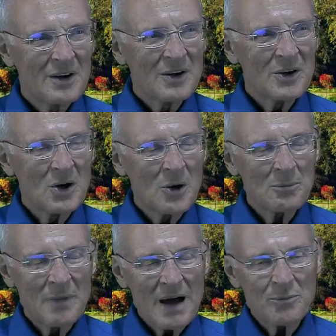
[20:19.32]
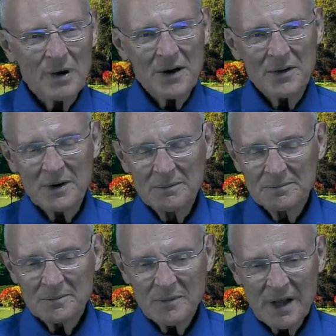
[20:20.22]
you know, my brother
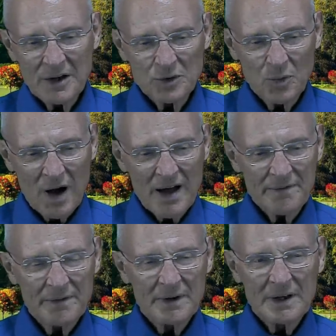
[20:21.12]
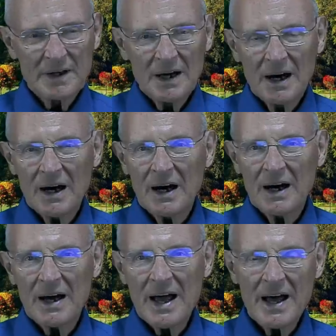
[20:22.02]
and his wife
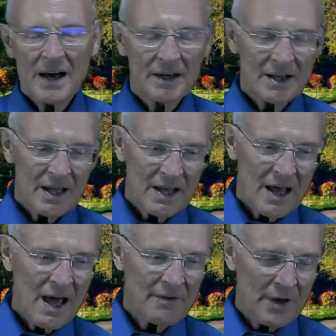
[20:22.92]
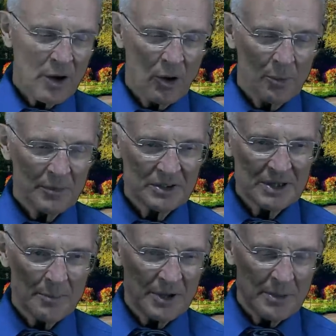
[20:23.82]
uh, had have a home that's
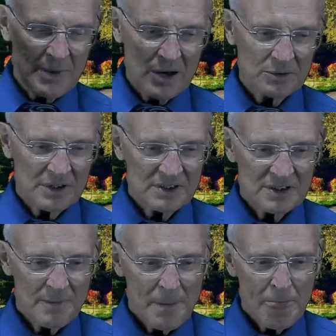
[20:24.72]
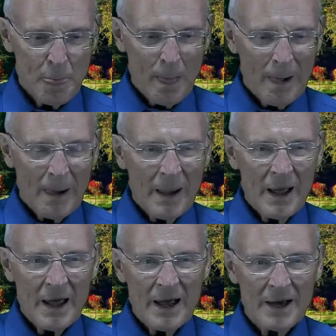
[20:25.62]
up in the mountains,
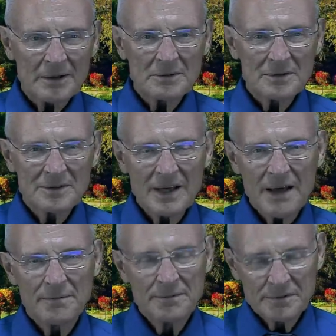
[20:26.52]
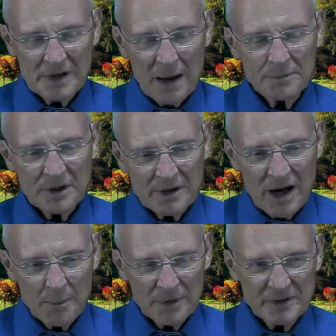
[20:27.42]
and they've stopped it
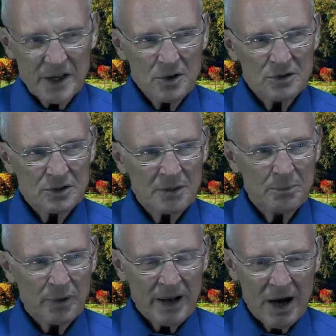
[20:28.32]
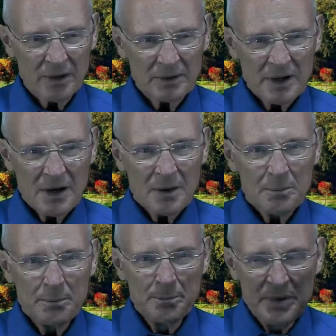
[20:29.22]
now. But they used to put out
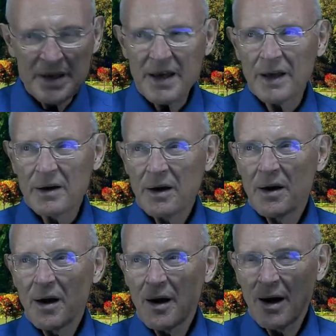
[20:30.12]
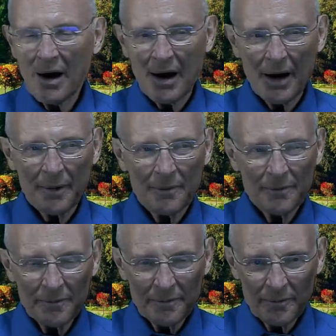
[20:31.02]
big uh,
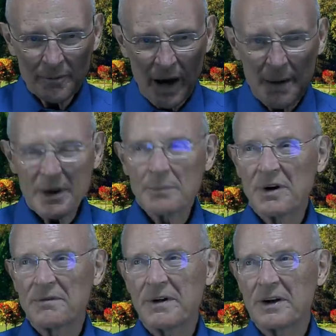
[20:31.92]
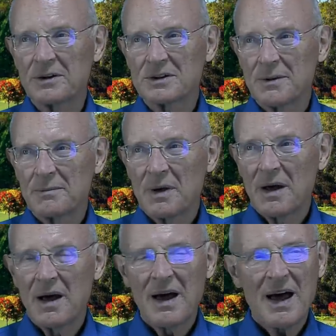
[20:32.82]
hummingbird feeders.
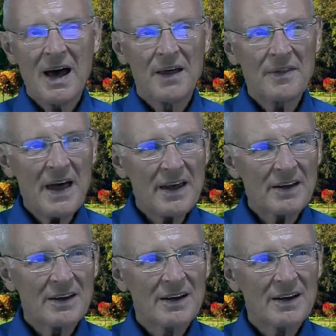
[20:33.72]
Yes. And they